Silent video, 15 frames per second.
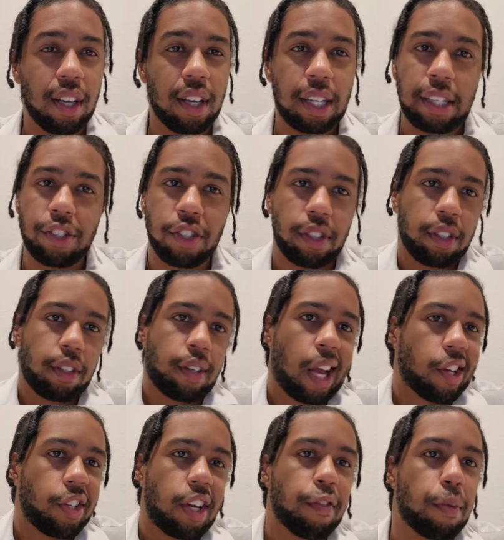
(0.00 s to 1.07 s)
I shouldn't
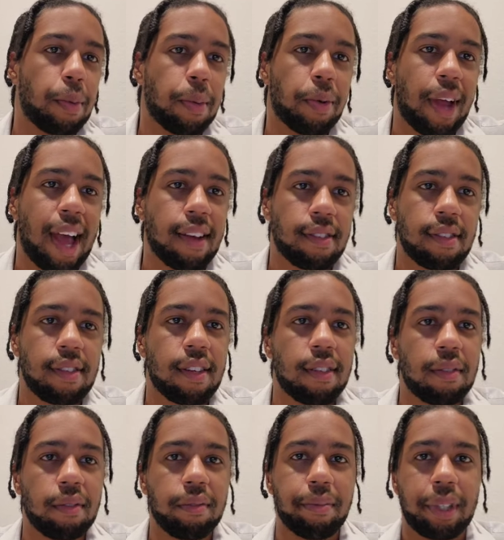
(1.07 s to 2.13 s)
actually never be able to access it,
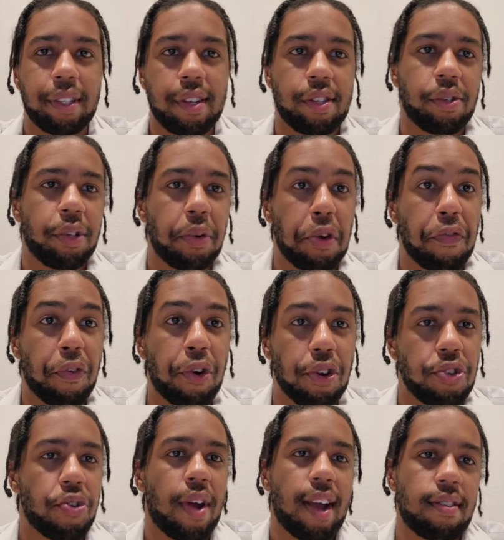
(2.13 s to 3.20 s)
because the only way for her
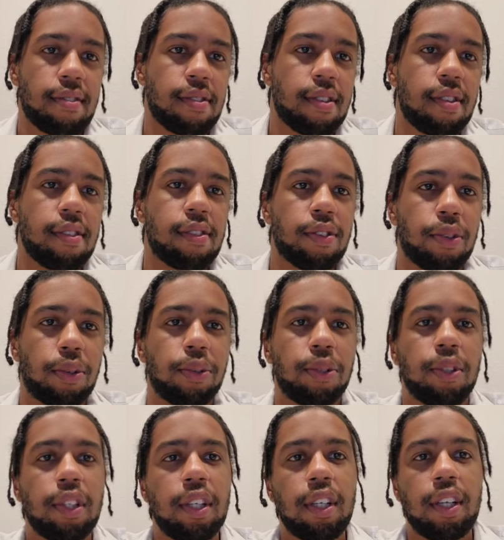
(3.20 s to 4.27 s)
to access it is through
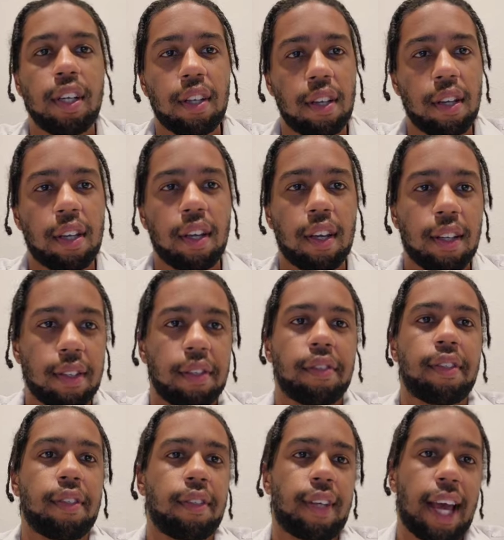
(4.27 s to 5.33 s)
clicking on the
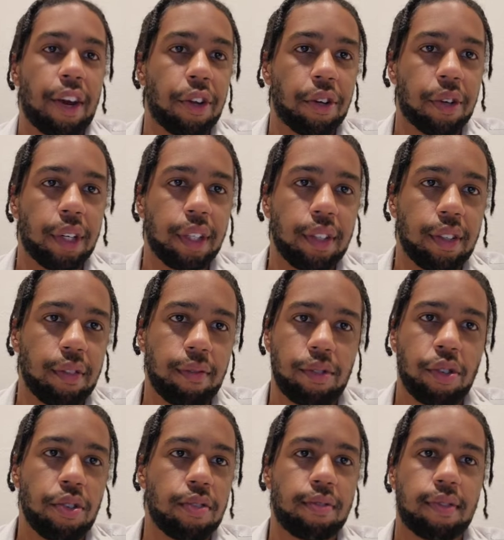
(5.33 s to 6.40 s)
category. So
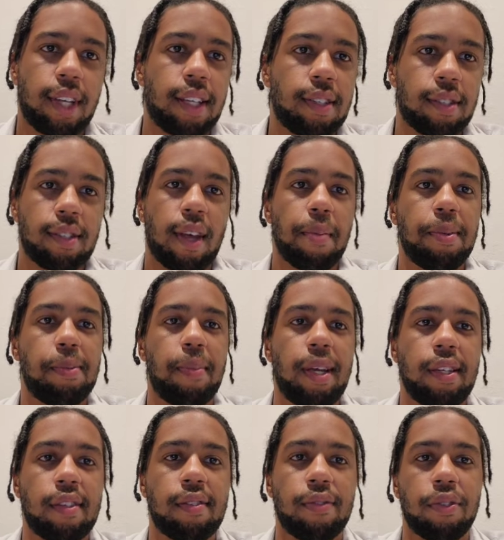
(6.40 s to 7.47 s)
it takes up
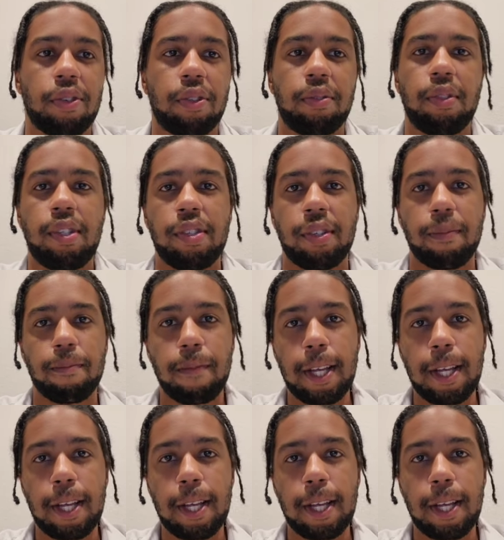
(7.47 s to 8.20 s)
space for no reason.